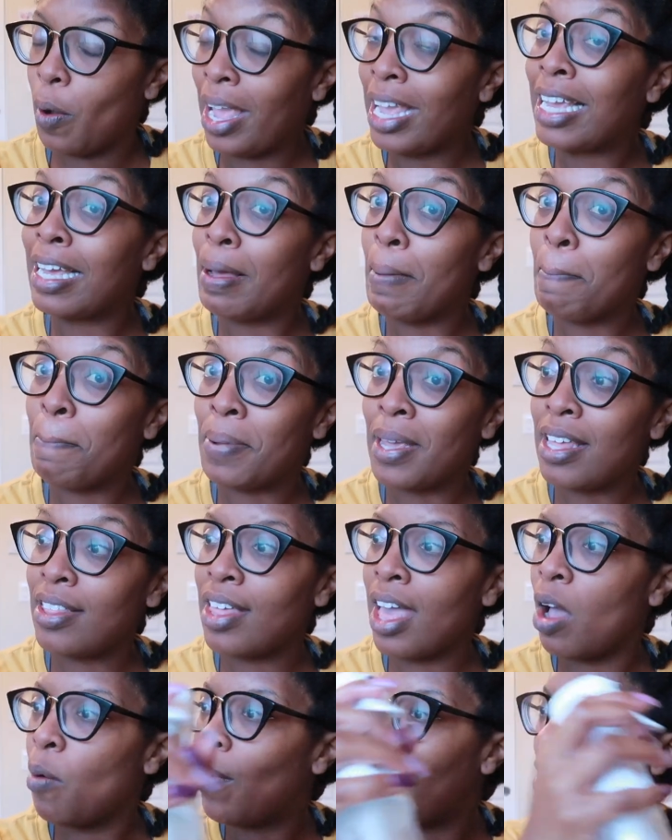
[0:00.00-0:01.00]
it could be
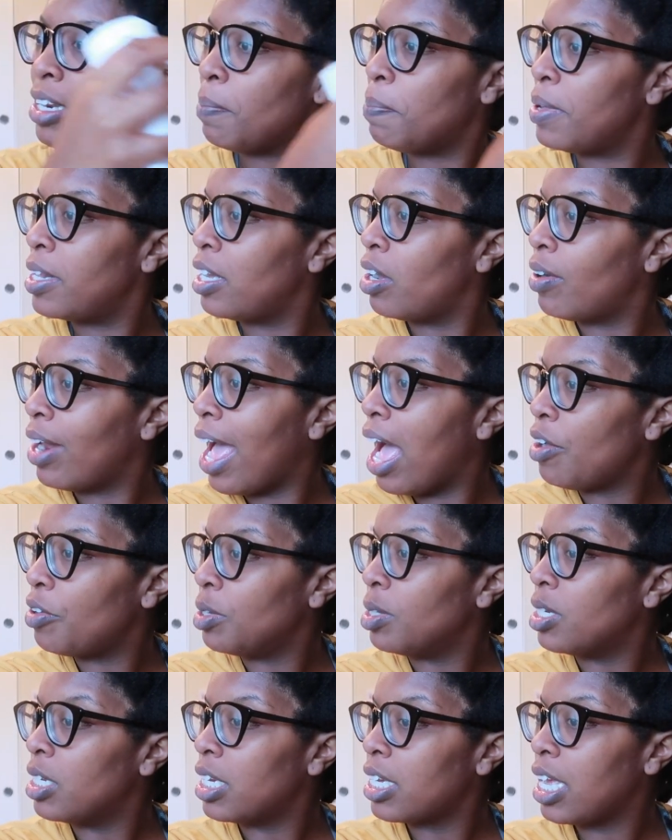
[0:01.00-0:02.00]
that way depending on how
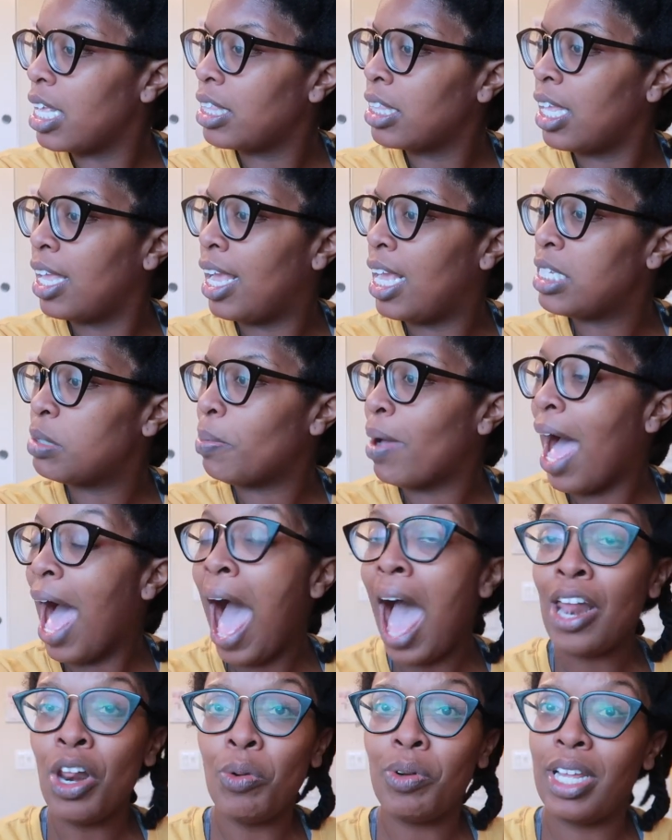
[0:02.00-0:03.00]
you look at things, but
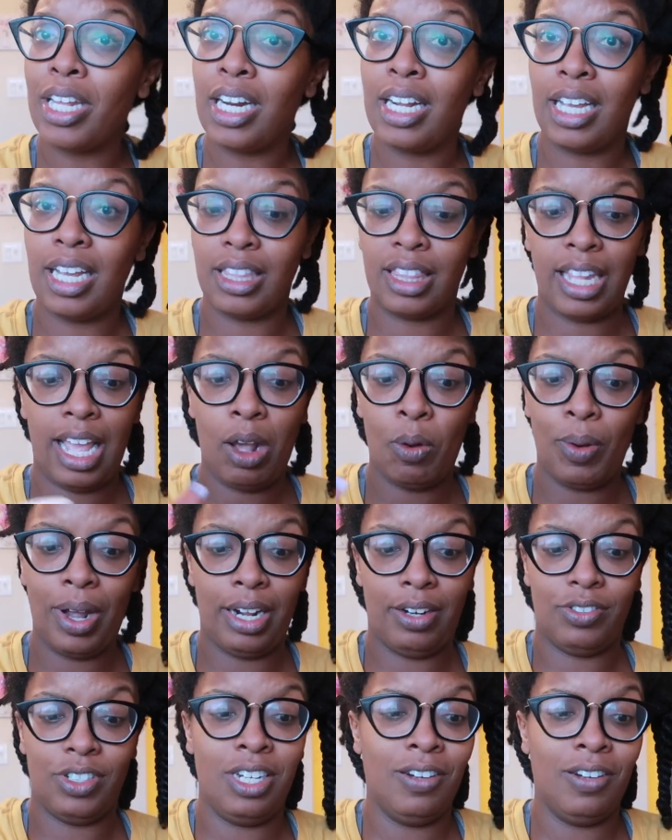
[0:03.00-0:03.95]
I don't let it get that way